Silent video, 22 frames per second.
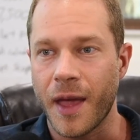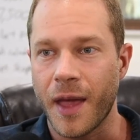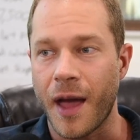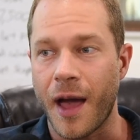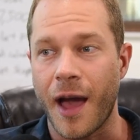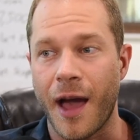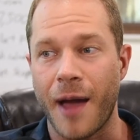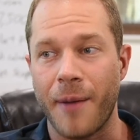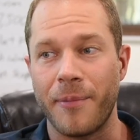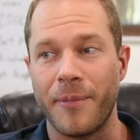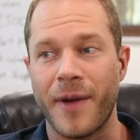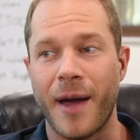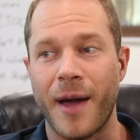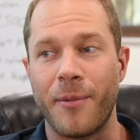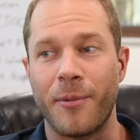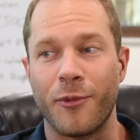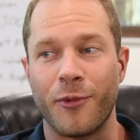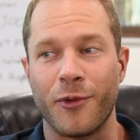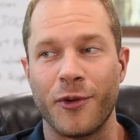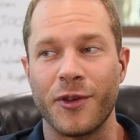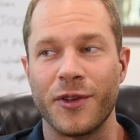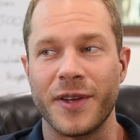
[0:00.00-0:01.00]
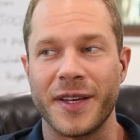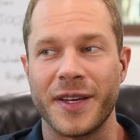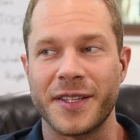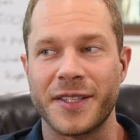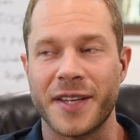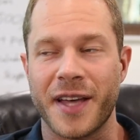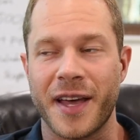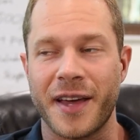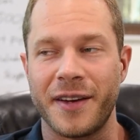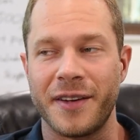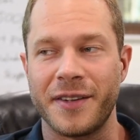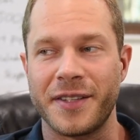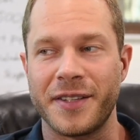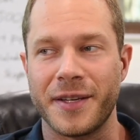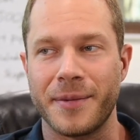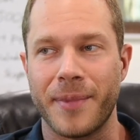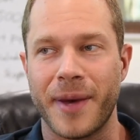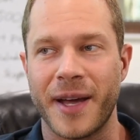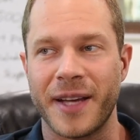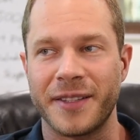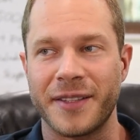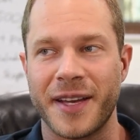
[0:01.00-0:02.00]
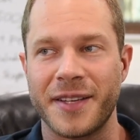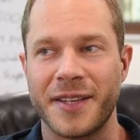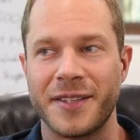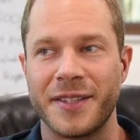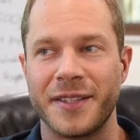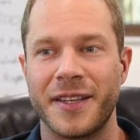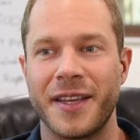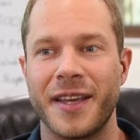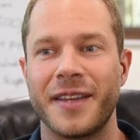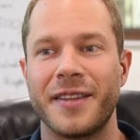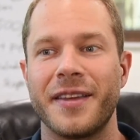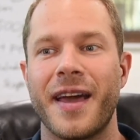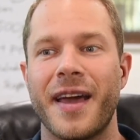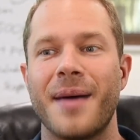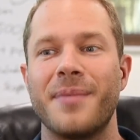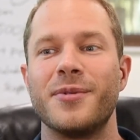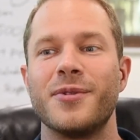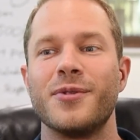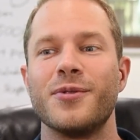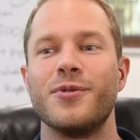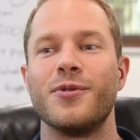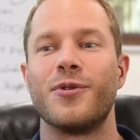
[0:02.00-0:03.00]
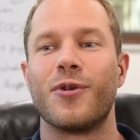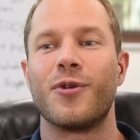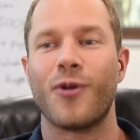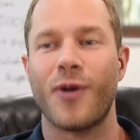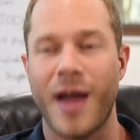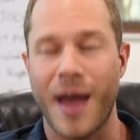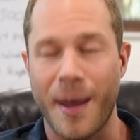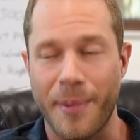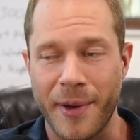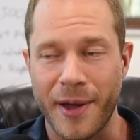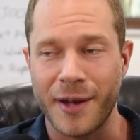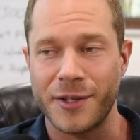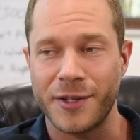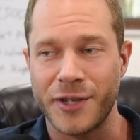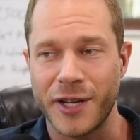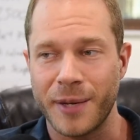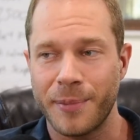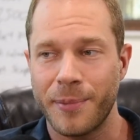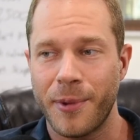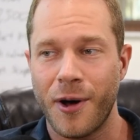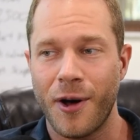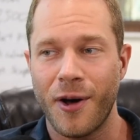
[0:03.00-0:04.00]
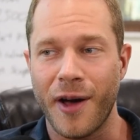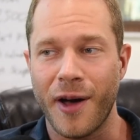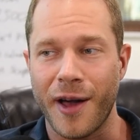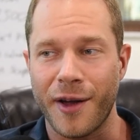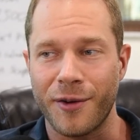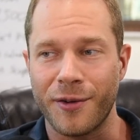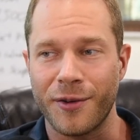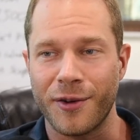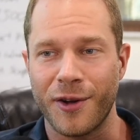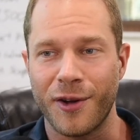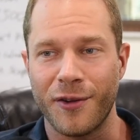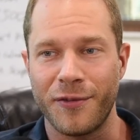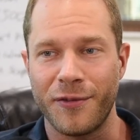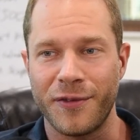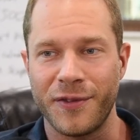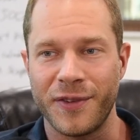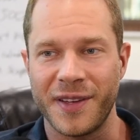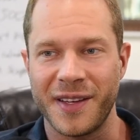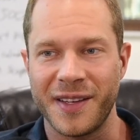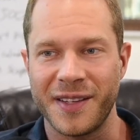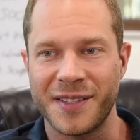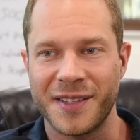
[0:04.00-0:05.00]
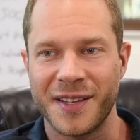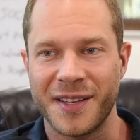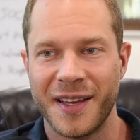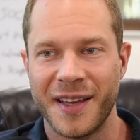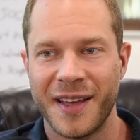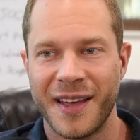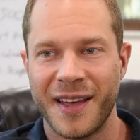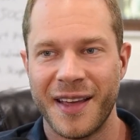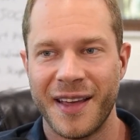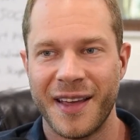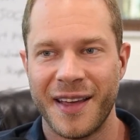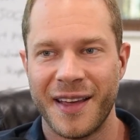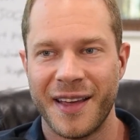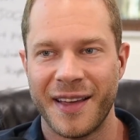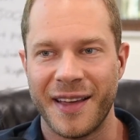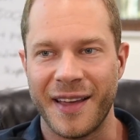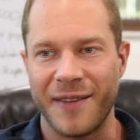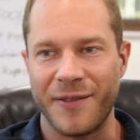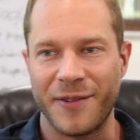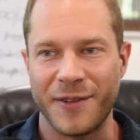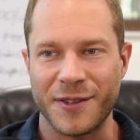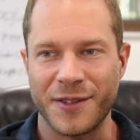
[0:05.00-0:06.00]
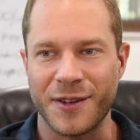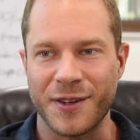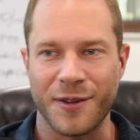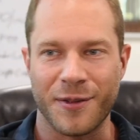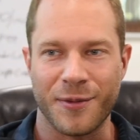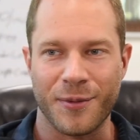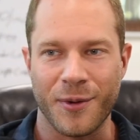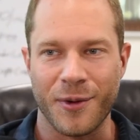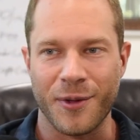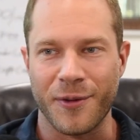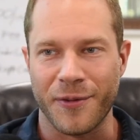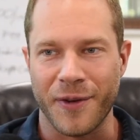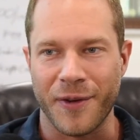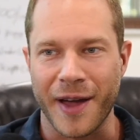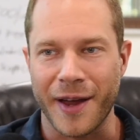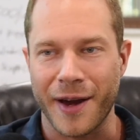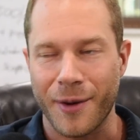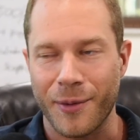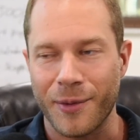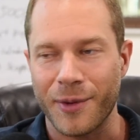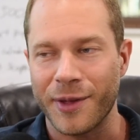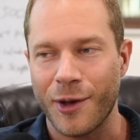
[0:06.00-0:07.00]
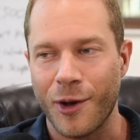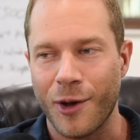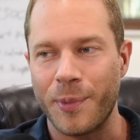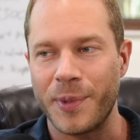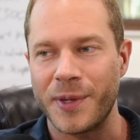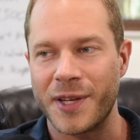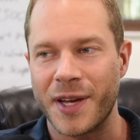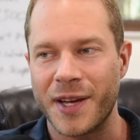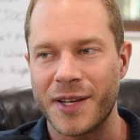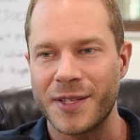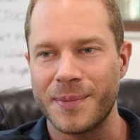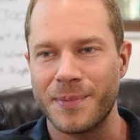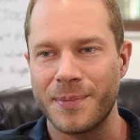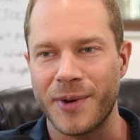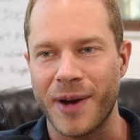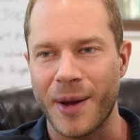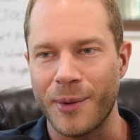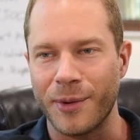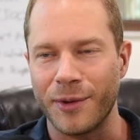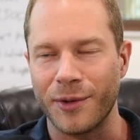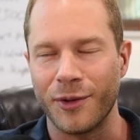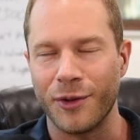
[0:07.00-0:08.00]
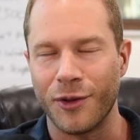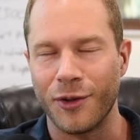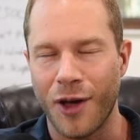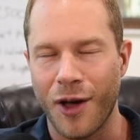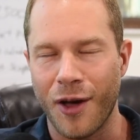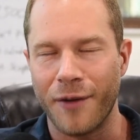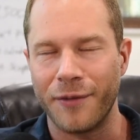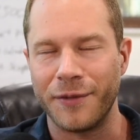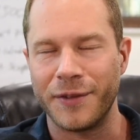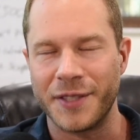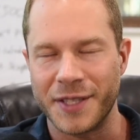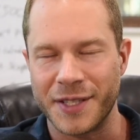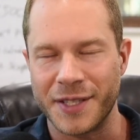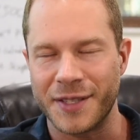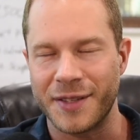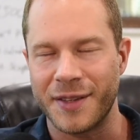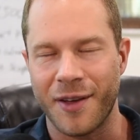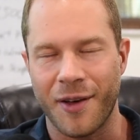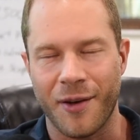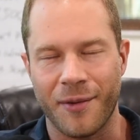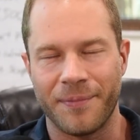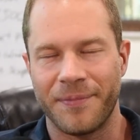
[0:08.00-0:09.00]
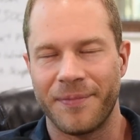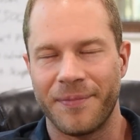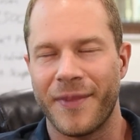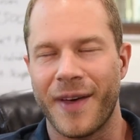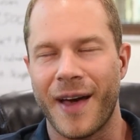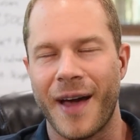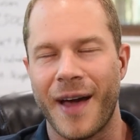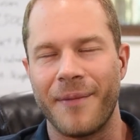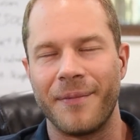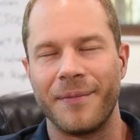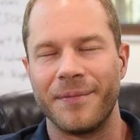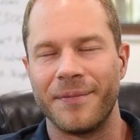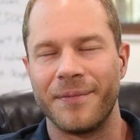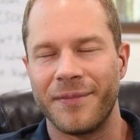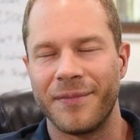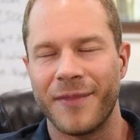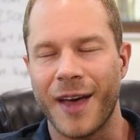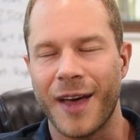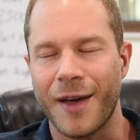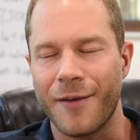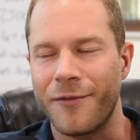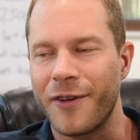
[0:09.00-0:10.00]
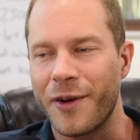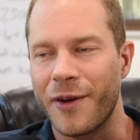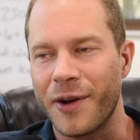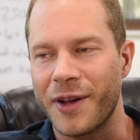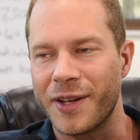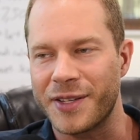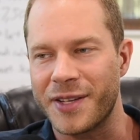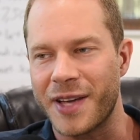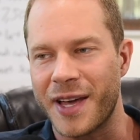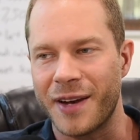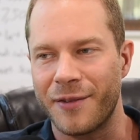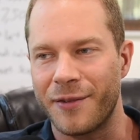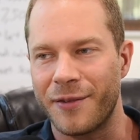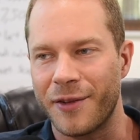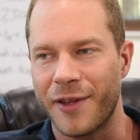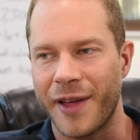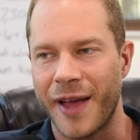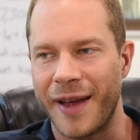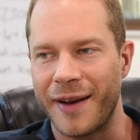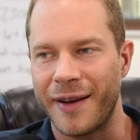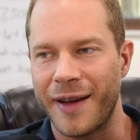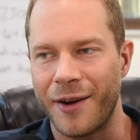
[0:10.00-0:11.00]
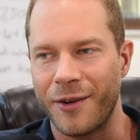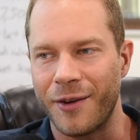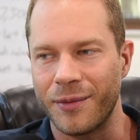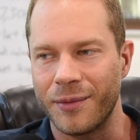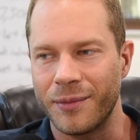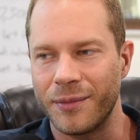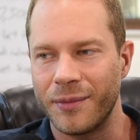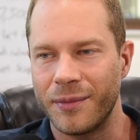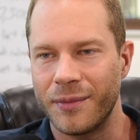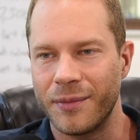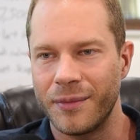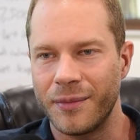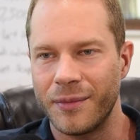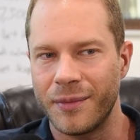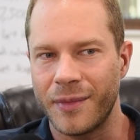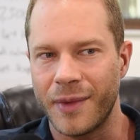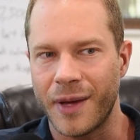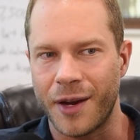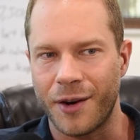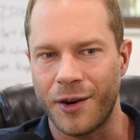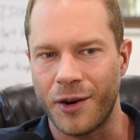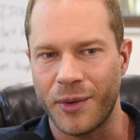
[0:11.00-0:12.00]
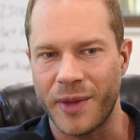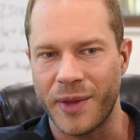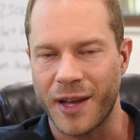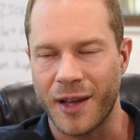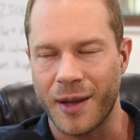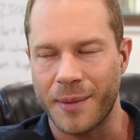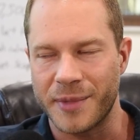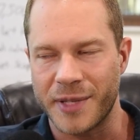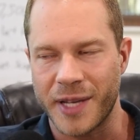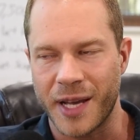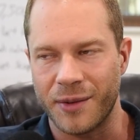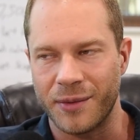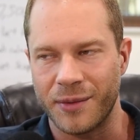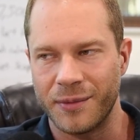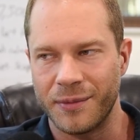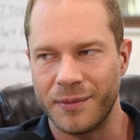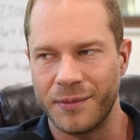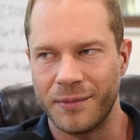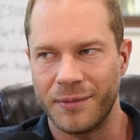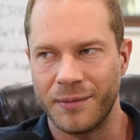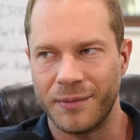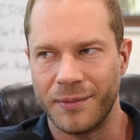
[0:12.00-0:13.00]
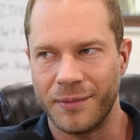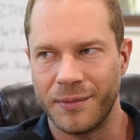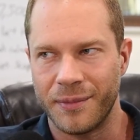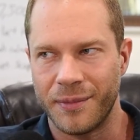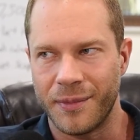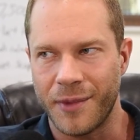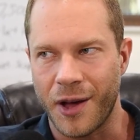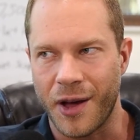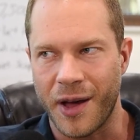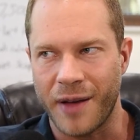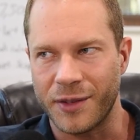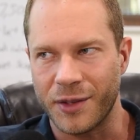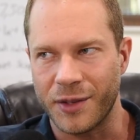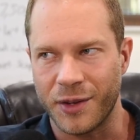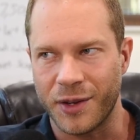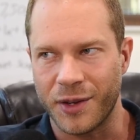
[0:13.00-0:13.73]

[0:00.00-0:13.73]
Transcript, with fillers: I'm I'm really excited to see Mike Tyson kick the absolute crap out of Jake Paul. I don't know if he's if he's going to throw the fight. I really hope he doesn't, but I would love to. Uh, I'm I'm very excited for that. I don't I don't know when that comes out. I'll have to um, look